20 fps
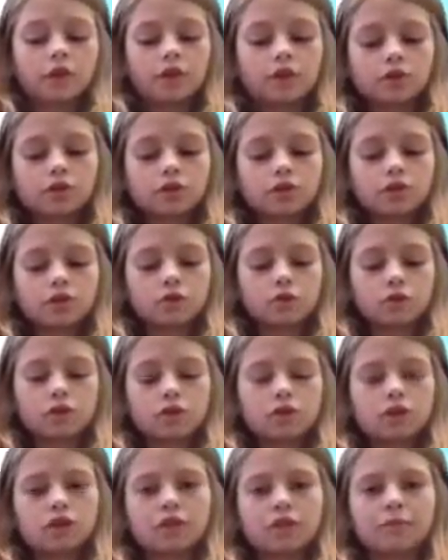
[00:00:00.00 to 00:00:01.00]
So
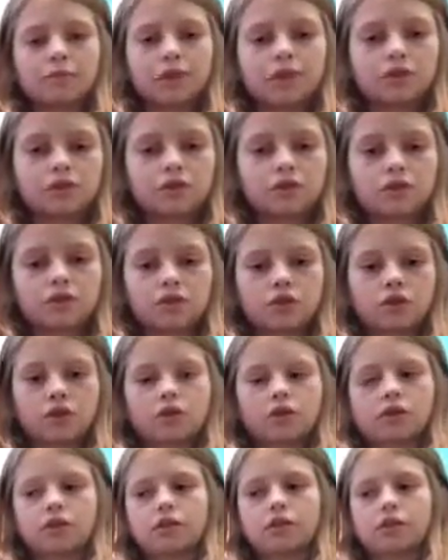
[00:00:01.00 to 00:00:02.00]
just need to make sure
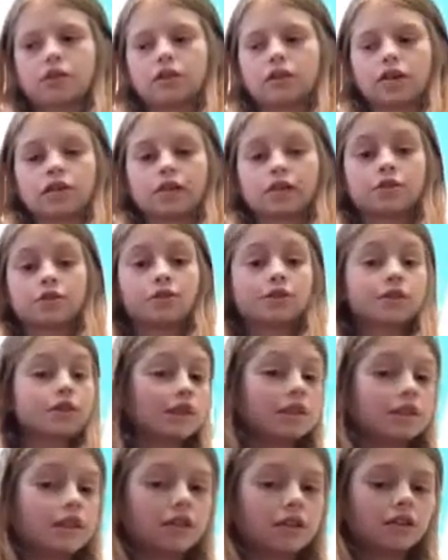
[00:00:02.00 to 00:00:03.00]
it has no
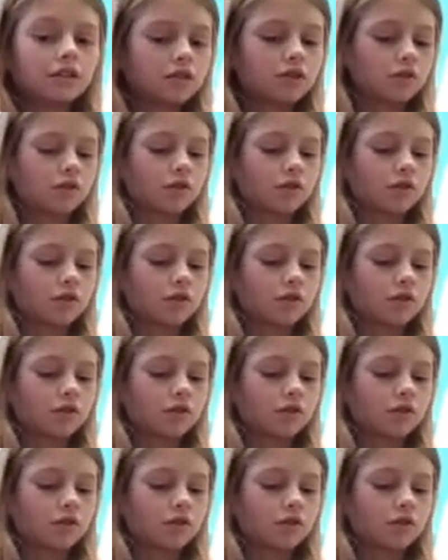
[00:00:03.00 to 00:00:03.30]
seeds